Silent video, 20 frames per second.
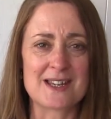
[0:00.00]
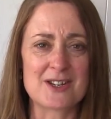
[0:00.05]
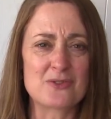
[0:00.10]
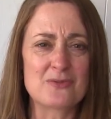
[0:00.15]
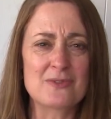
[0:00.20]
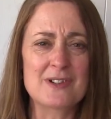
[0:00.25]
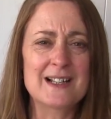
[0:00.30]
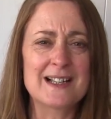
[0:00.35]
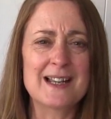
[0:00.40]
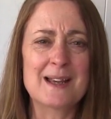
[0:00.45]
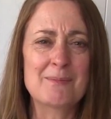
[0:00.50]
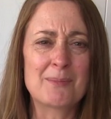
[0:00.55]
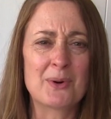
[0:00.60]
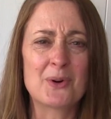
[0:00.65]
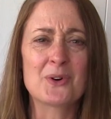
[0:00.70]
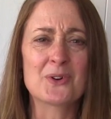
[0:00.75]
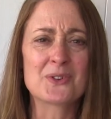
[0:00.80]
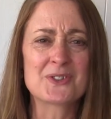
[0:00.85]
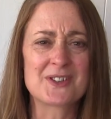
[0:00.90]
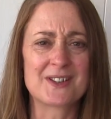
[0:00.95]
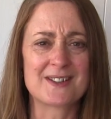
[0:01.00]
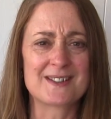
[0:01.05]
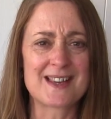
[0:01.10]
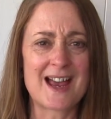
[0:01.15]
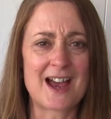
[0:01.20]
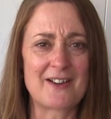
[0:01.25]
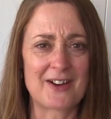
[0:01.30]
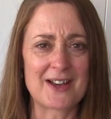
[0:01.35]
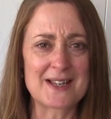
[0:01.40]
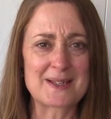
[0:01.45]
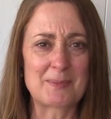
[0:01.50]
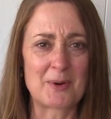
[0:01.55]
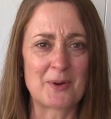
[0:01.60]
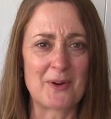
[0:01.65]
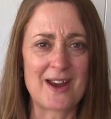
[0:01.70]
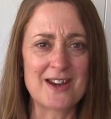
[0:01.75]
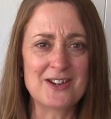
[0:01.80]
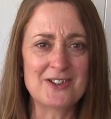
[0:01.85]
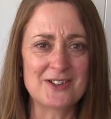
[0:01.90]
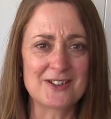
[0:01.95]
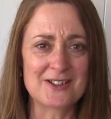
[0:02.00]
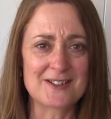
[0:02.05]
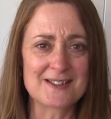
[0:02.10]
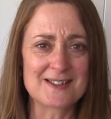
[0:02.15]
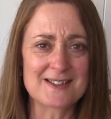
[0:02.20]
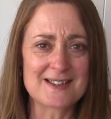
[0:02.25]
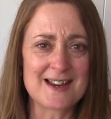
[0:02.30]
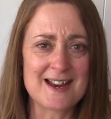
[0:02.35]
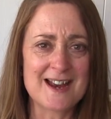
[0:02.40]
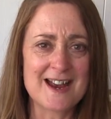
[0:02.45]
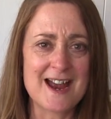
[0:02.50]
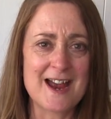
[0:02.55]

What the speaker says: it's really important to have aspirations,